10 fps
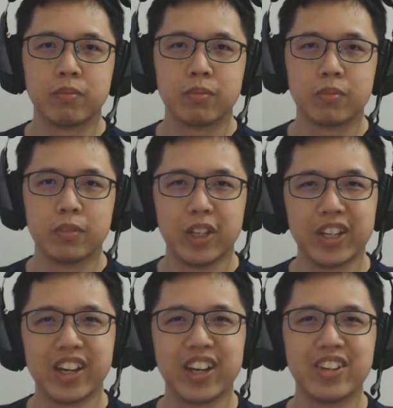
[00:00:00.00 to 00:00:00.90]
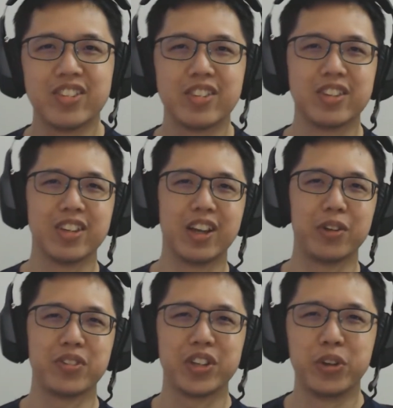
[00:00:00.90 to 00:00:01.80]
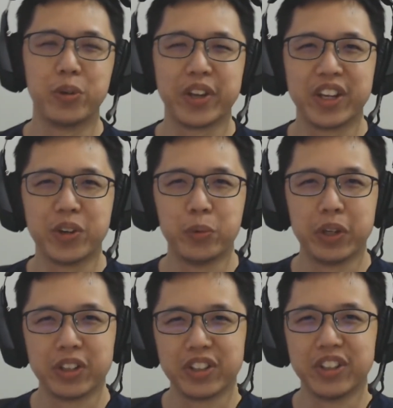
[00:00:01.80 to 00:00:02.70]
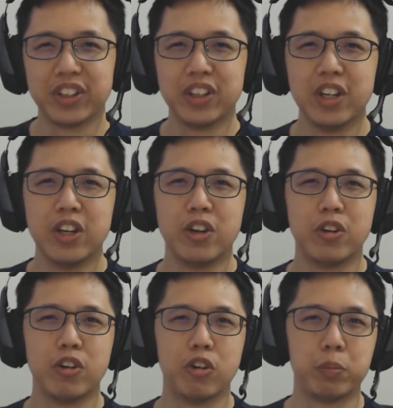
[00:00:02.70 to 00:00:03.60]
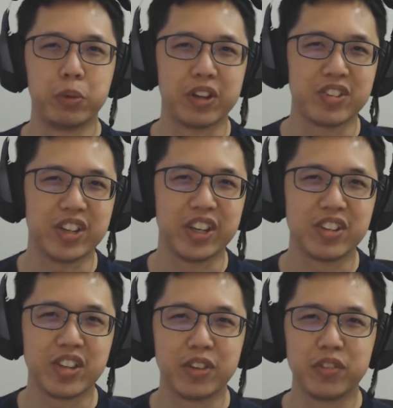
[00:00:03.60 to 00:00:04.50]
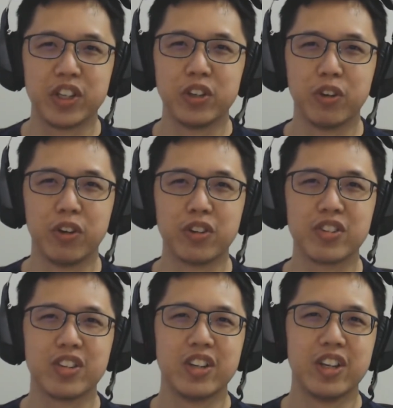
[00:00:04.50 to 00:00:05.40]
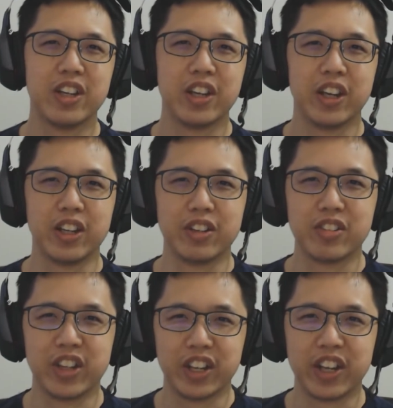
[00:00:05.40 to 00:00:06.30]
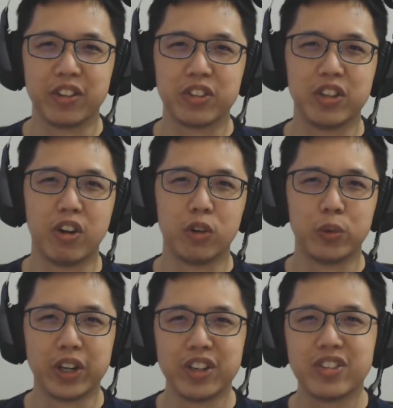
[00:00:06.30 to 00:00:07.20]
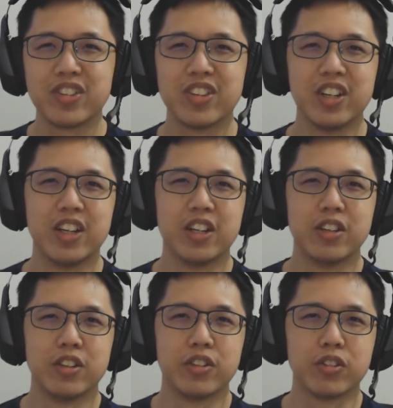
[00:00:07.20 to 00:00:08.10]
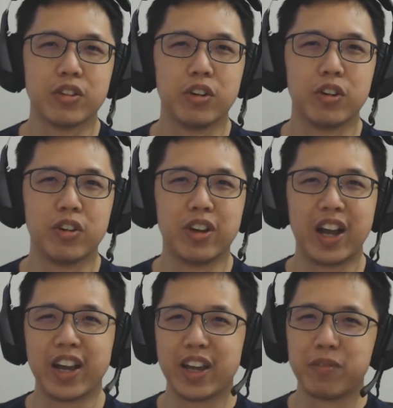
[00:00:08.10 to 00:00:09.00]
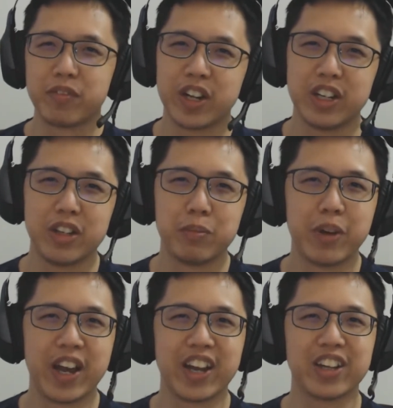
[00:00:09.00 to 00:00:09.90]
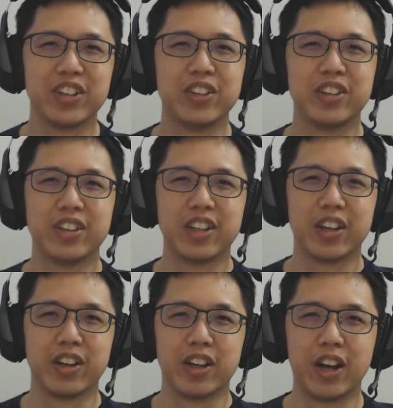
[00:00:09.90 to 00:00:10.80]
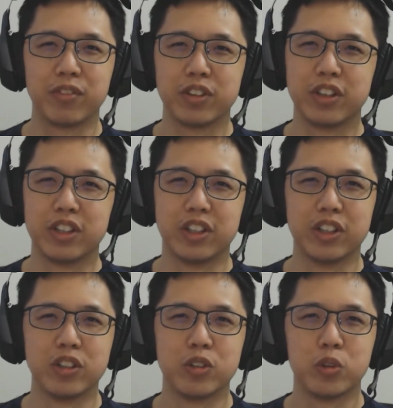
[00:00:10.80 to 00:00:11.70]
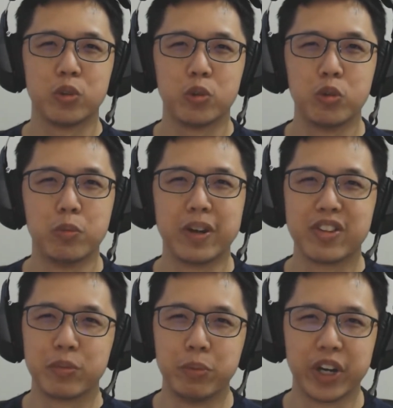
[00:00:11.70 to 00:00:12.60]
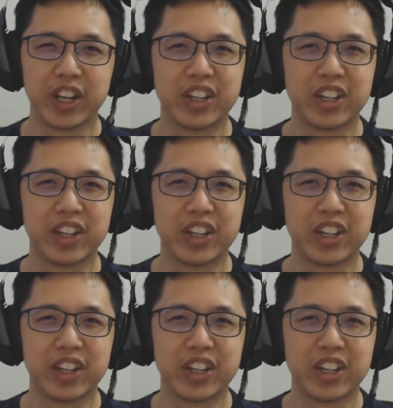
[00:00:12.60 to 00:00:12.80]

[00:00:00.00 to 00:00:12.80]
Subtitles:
Hey guys, how's it going? Will here. Hope you're staying safe indoors and staying healthy always. So I am finally back after a 2 months break,